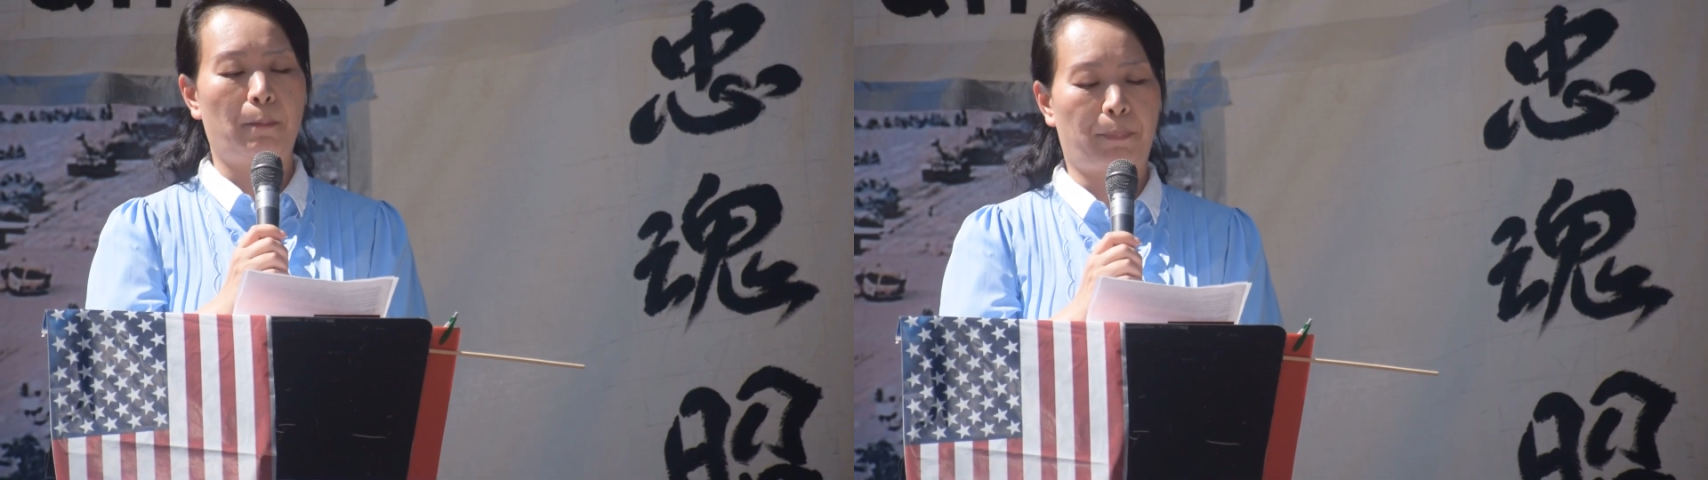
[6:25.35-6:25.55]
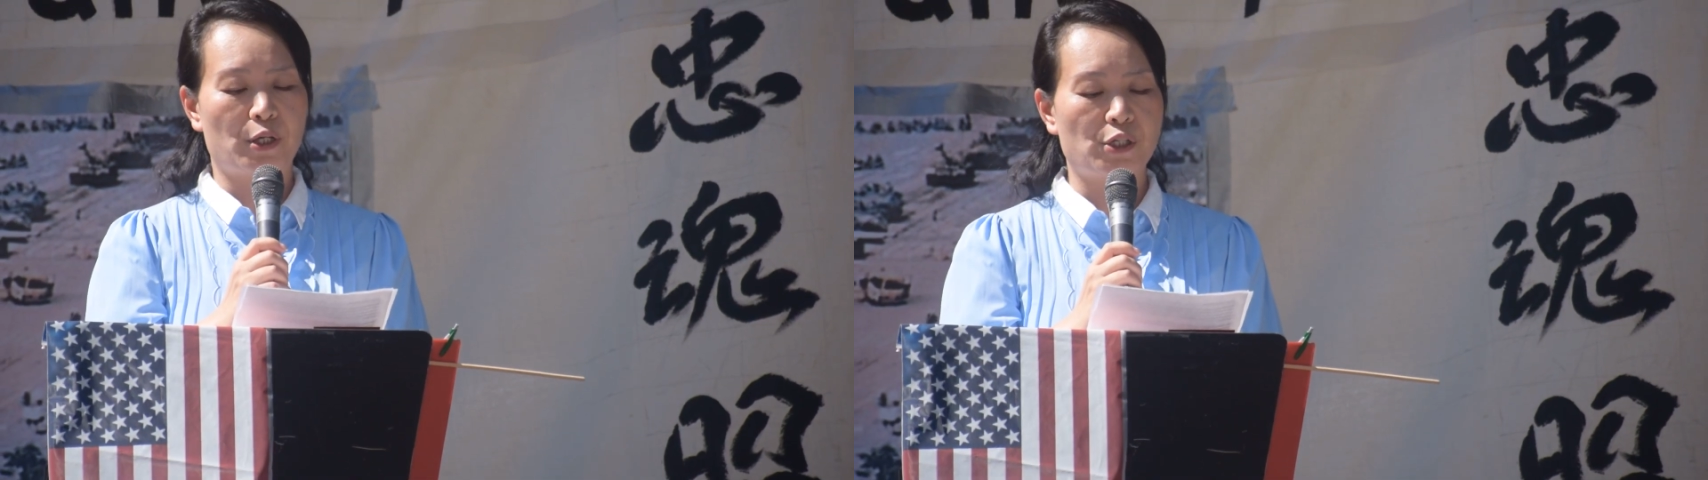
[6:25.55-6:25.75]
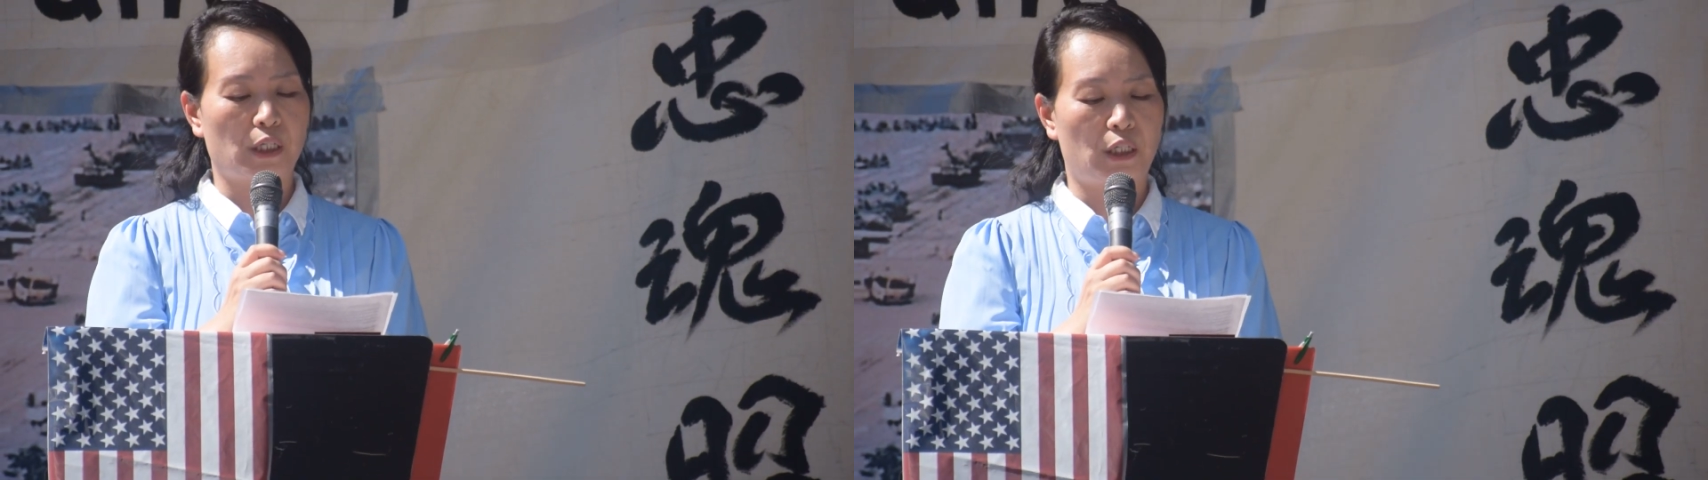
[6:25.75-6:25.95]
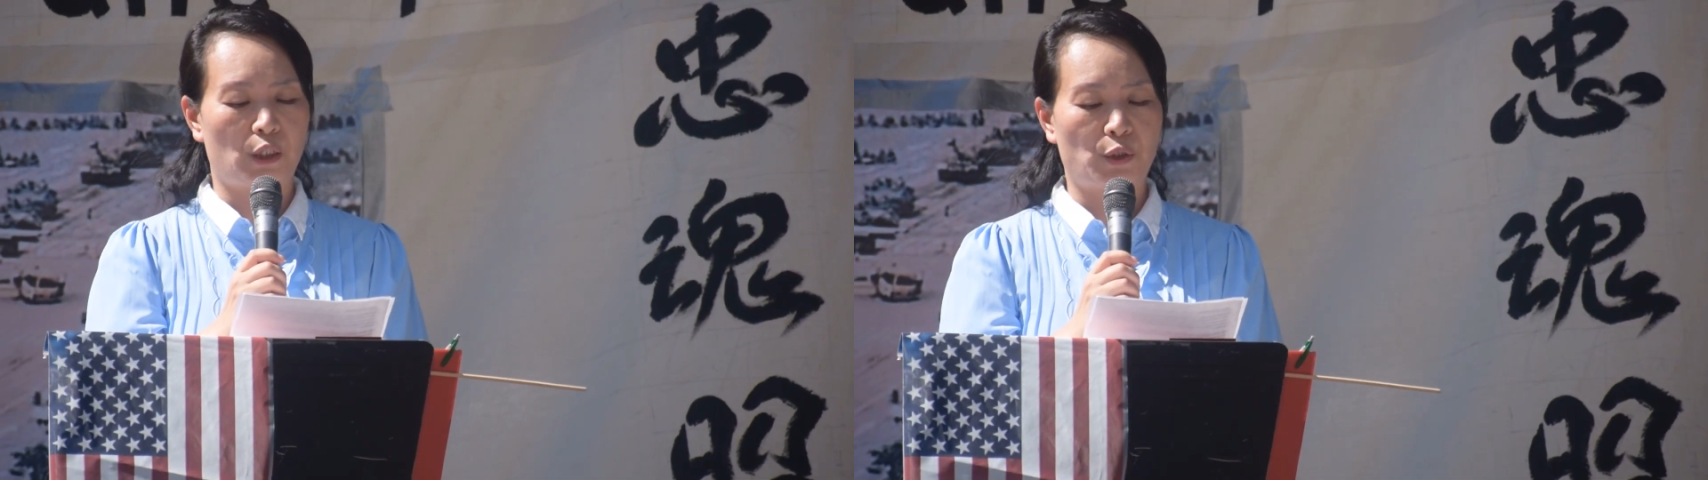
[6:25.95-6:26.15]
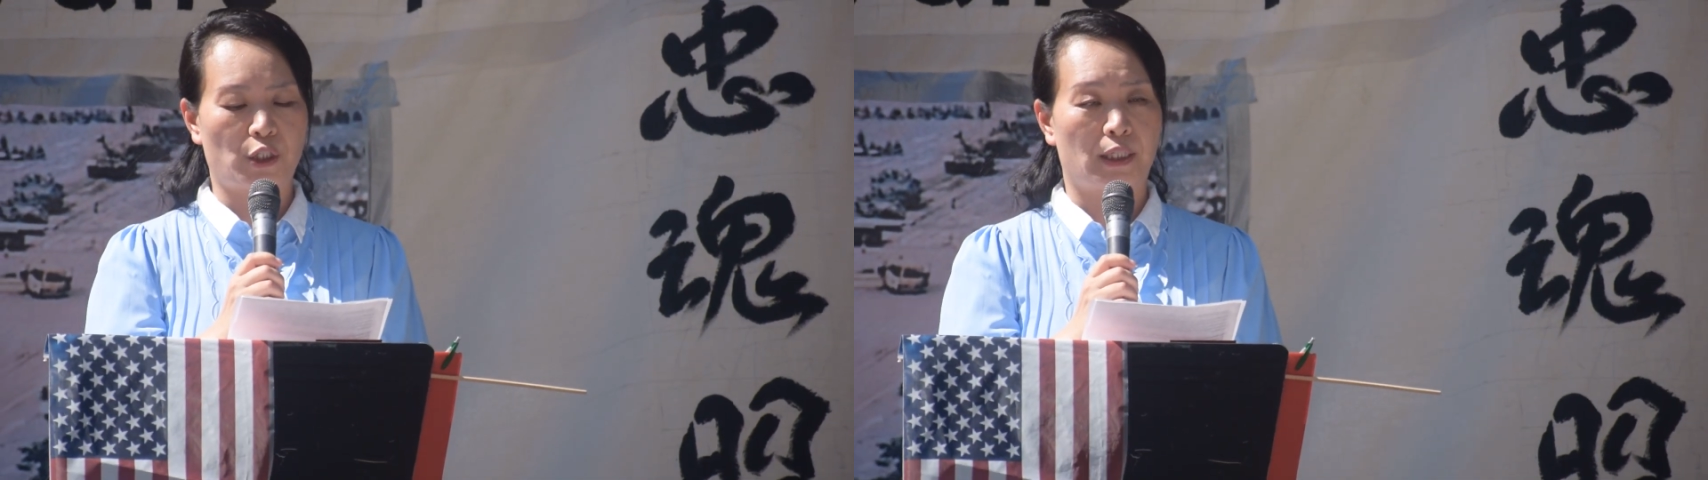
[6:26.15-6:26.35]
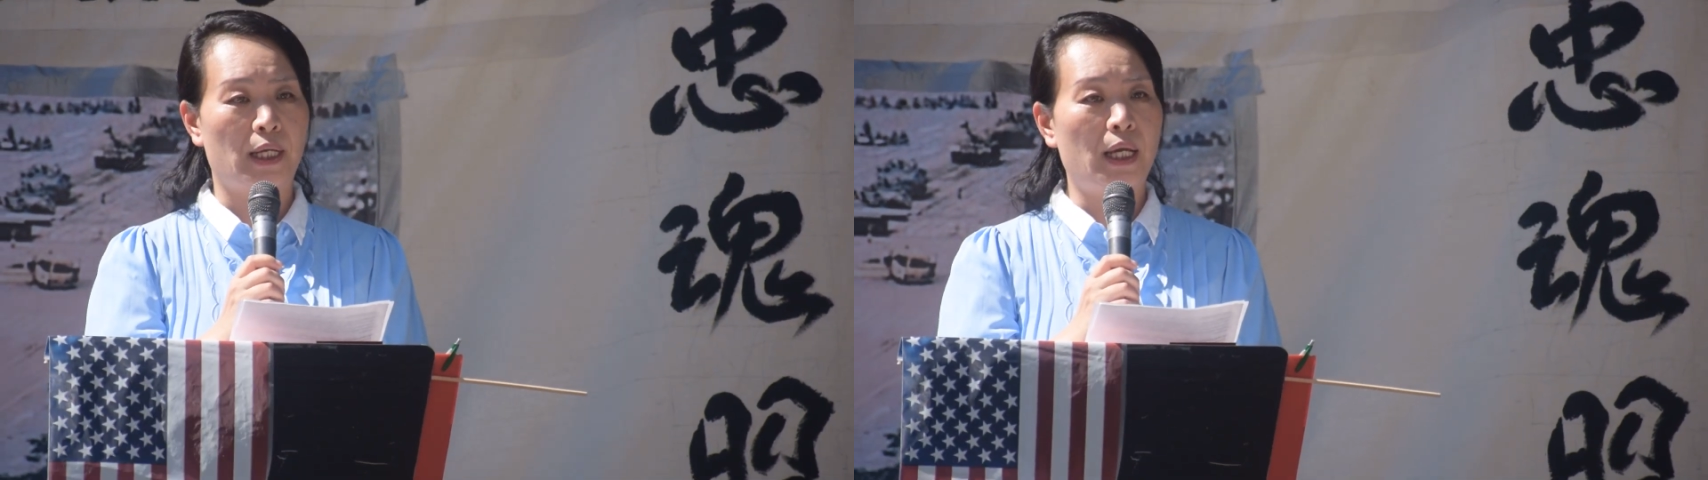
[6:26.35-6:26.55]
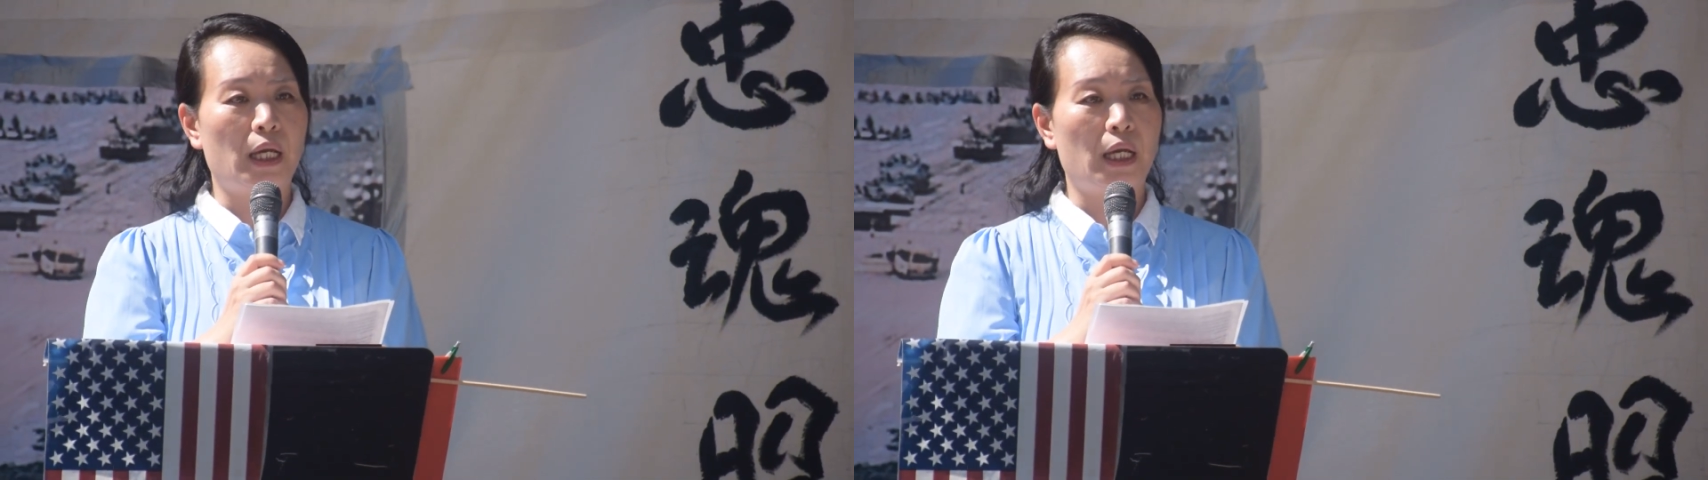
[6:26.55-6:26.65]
persecution,